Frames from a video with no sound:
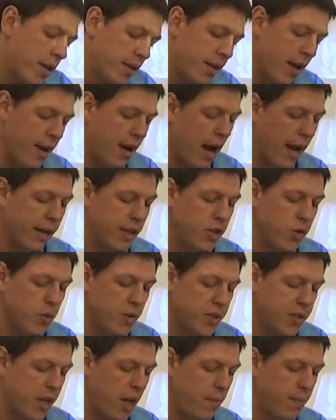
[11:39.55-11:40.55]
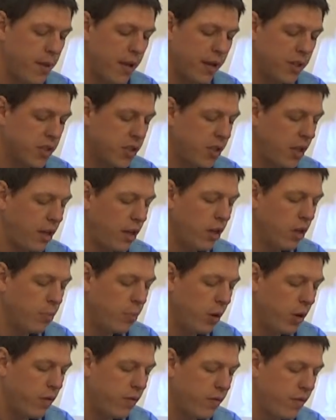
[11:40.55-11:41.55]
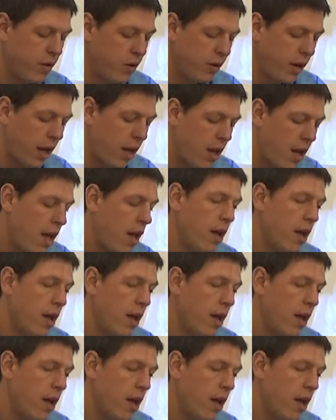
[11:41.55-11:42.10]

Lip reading: Then I can do the same thing as stated above. Okay.